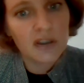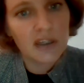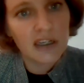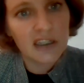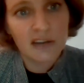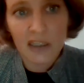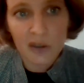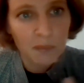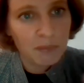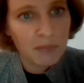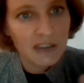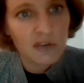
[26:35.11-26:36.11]
And then on
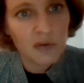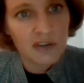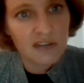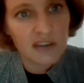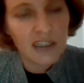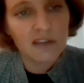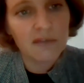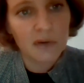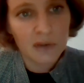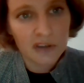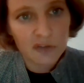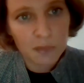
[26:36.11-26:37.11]
Pinterest, again,
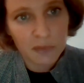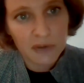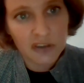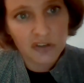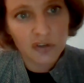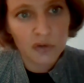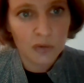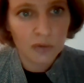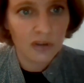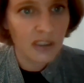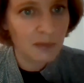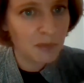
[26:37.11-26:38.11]
very inspirational.
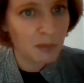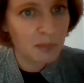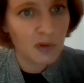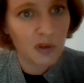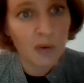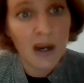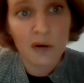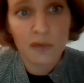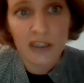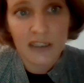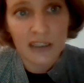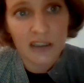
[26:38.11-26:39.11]
Let people know how
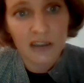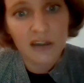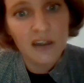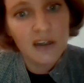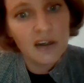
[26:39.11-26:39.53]
they can